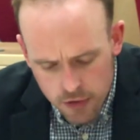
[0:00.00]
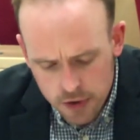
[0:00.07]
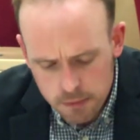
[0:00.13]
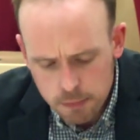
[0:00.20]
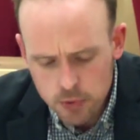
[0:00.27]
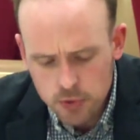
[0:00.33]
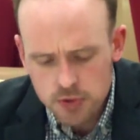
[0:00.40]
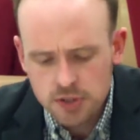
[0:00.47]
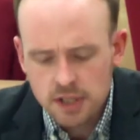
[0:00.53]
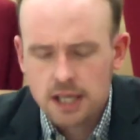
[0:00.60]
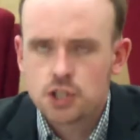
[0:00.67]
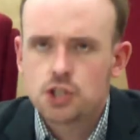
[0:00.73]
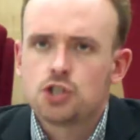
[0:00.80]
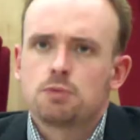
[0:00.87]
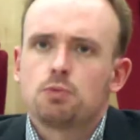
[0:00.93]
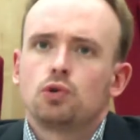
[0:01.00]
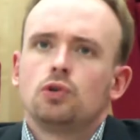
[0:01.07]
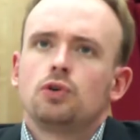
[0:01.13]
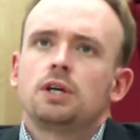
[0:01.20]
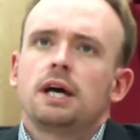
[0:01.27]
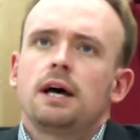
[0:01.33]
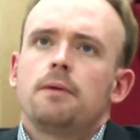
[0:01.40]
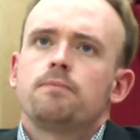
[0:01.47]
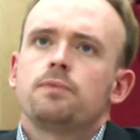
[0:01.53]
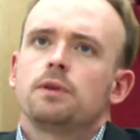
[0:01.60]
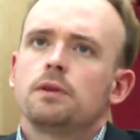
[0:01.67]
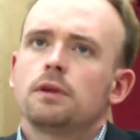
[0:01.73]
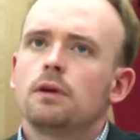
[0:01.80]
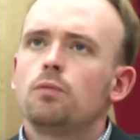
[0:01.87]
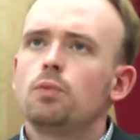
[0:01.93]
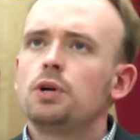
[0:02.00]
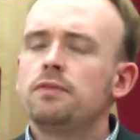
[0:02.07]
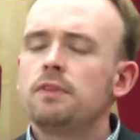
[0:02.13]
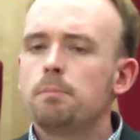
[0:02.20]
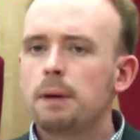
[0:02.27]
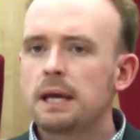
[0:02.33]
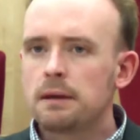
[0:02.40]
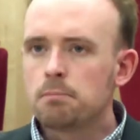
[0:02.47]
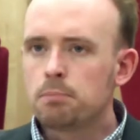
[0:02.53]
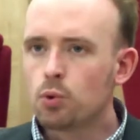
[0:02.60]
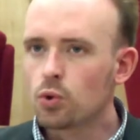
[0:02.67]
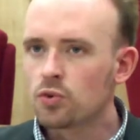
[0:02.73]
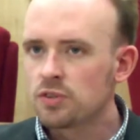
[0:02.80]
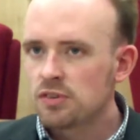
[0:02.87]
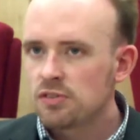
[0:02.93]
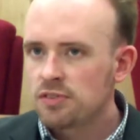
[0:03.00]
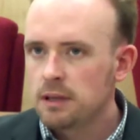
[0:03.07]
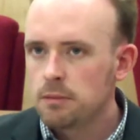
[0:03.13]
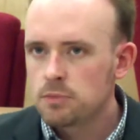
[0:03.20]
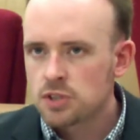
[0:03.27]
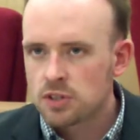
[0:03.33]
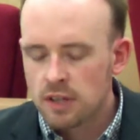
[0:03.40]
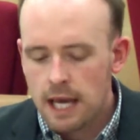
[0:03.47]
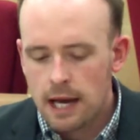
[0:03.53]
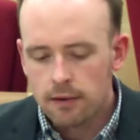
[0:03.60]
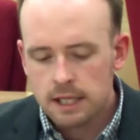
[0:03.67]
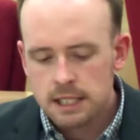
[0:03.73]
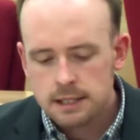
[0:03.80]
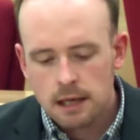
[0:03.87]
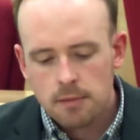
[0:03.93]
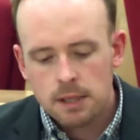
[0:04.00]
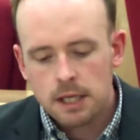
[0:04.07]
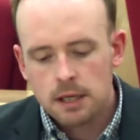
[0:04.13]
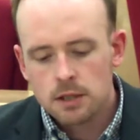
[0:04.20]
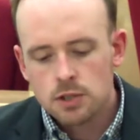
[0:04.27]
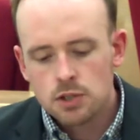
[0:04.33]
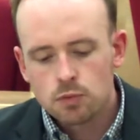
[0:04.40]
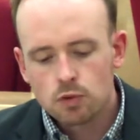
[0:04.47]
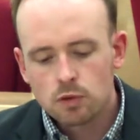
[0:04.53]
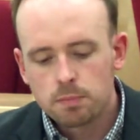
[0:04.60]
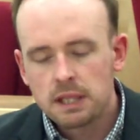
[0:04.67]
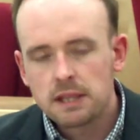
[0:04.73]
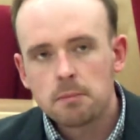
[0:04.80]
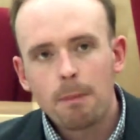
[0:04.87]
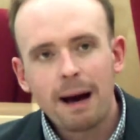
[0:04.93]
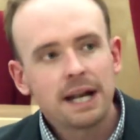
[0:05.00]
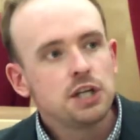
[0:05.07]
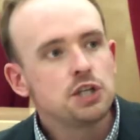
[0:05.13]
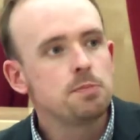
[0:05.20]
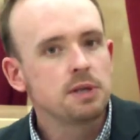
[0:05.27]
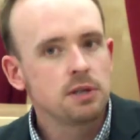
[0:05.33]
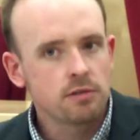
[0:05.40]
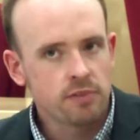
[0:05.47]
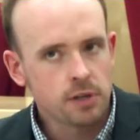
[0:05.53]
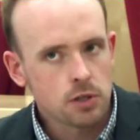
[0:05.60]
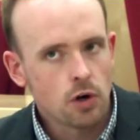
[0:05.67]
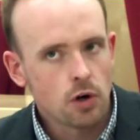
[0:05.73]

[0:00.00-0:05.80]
Other important issues we'll look at. One of the big important themes in the early seminars will be the management of the